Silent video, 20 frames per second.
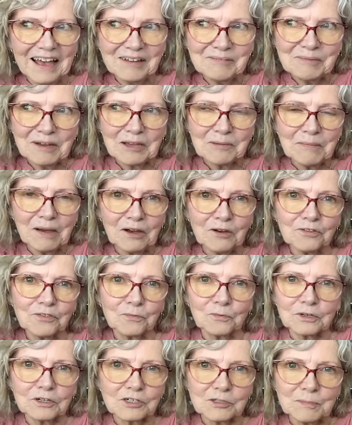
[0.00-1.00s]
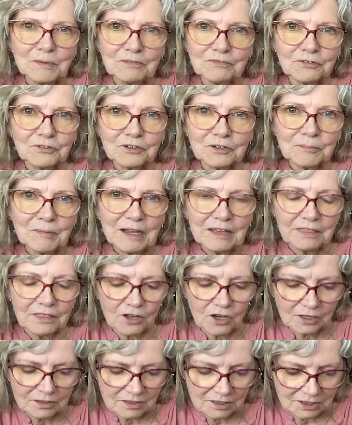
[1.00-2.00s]
My mouth works before my
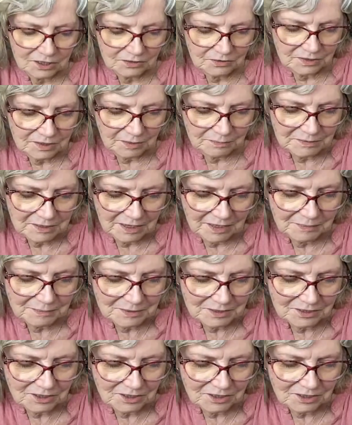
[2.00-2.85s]
thoughts do sometimes.